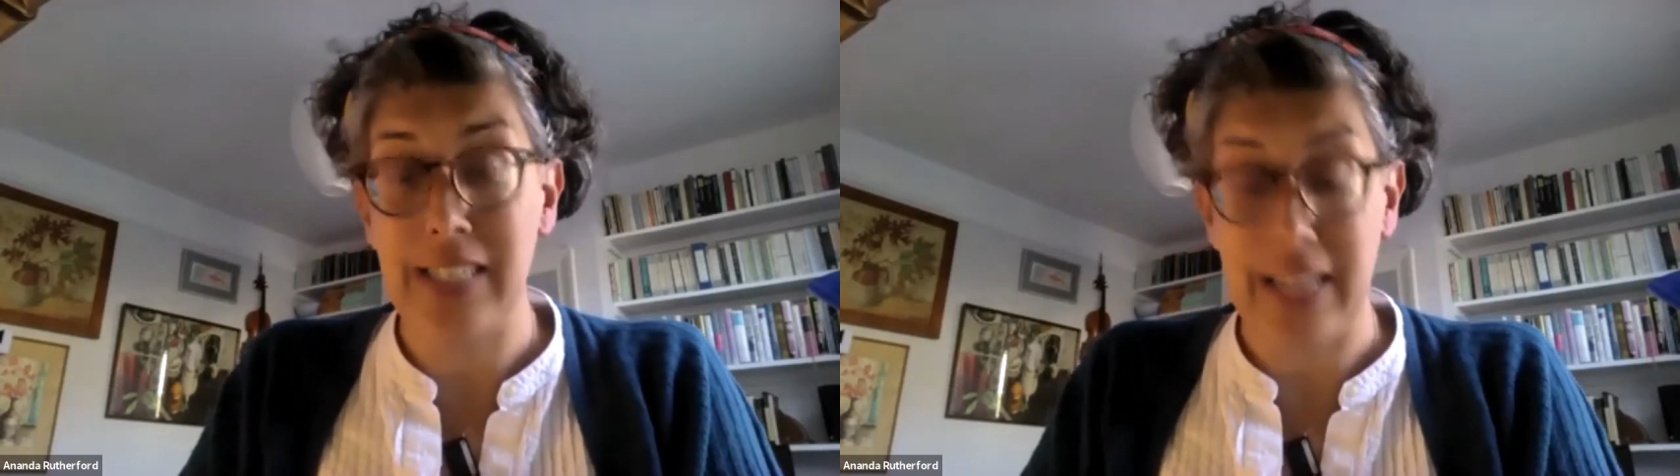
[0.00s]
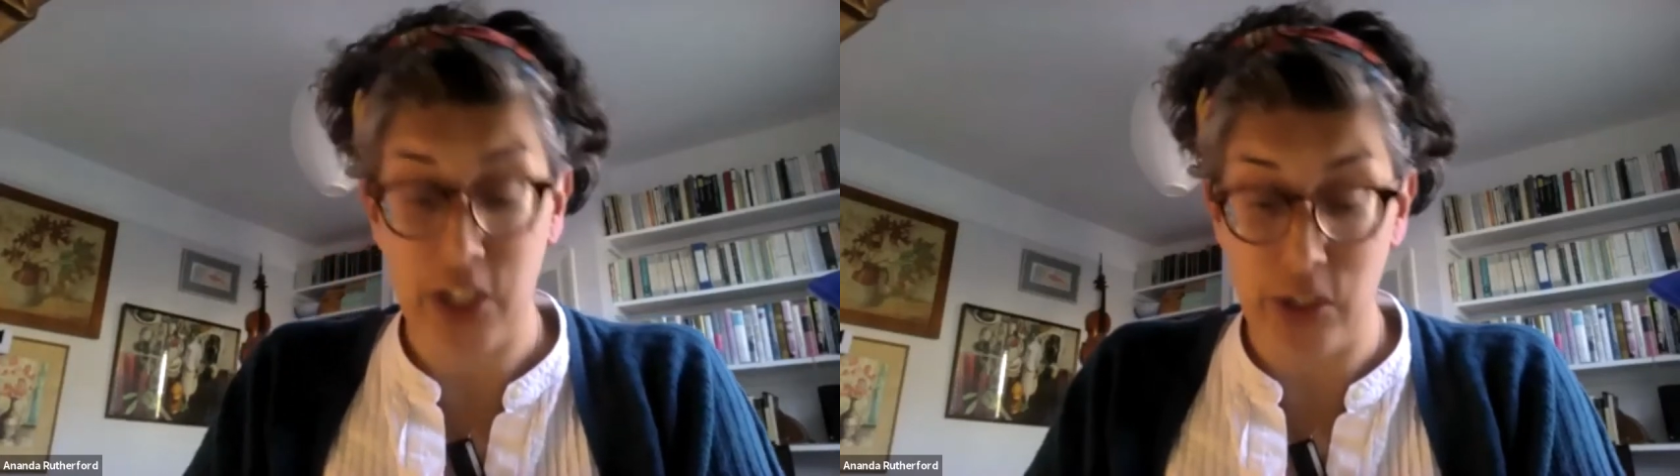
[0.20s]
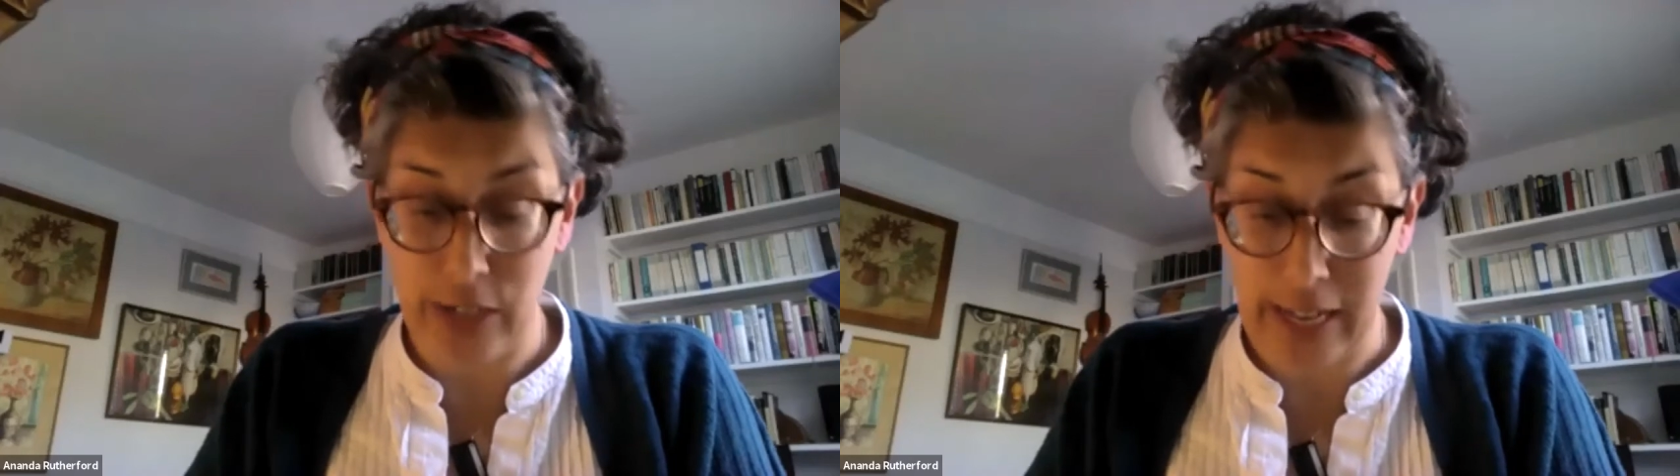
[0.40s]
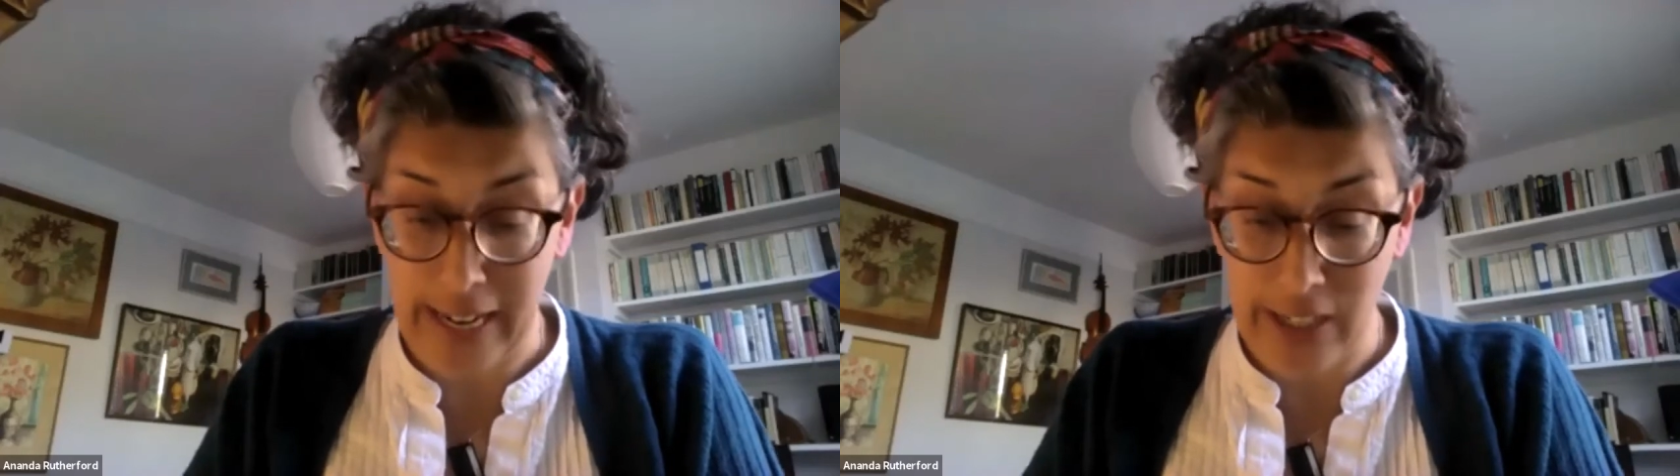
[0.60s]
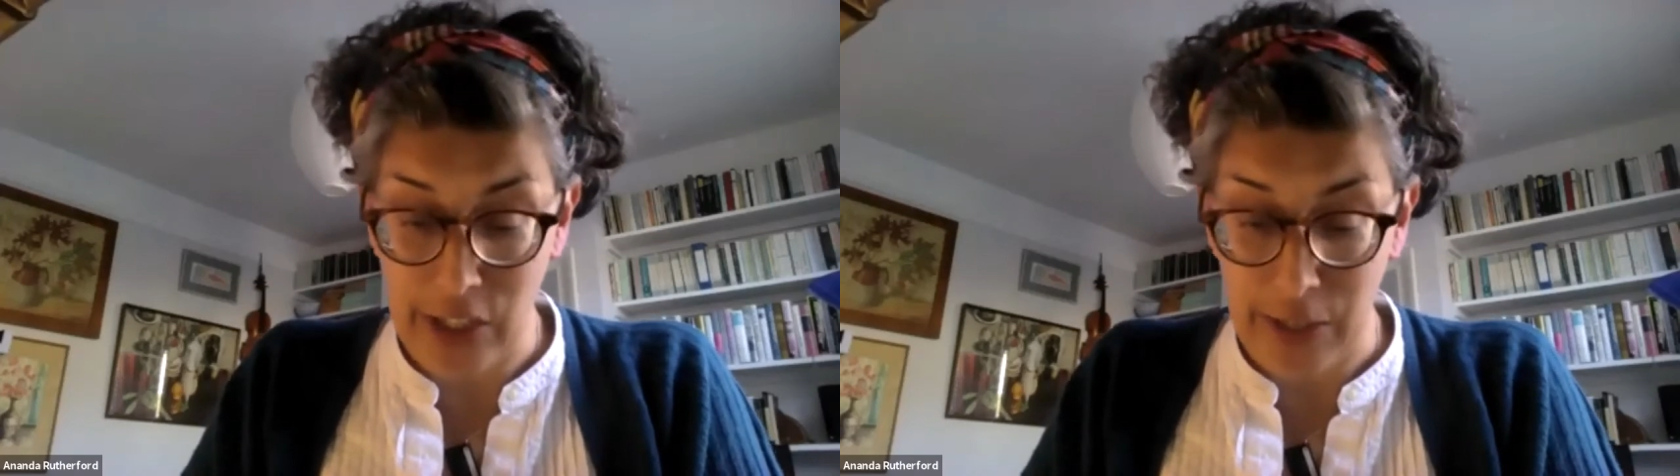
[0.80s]
national
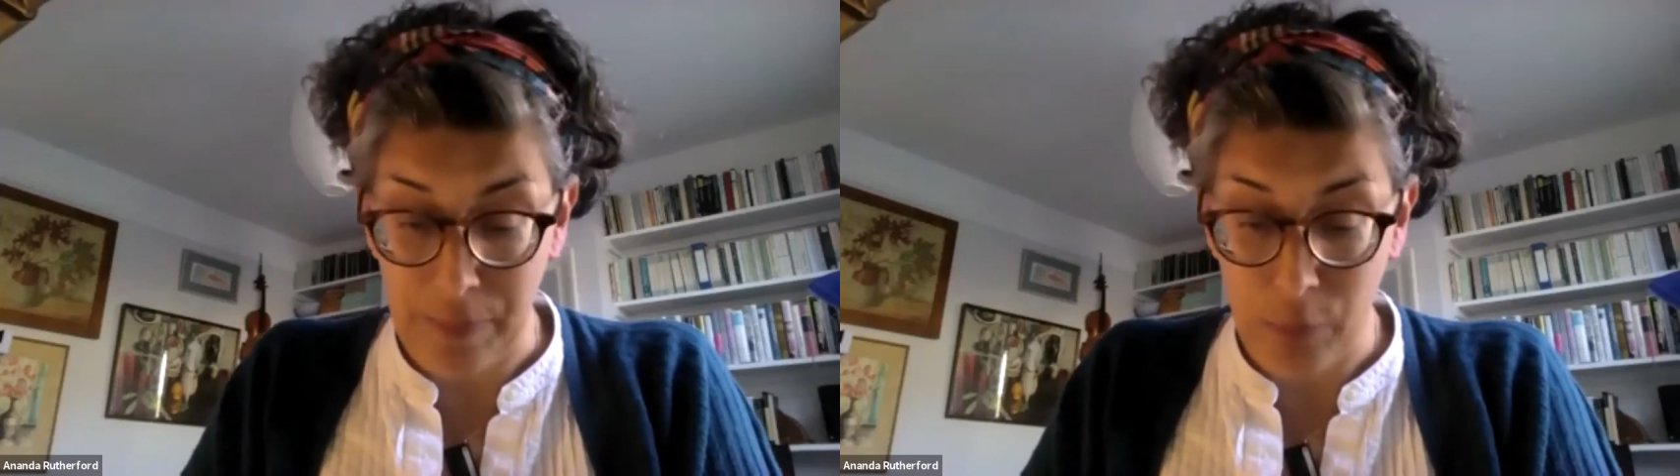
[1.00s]
collection,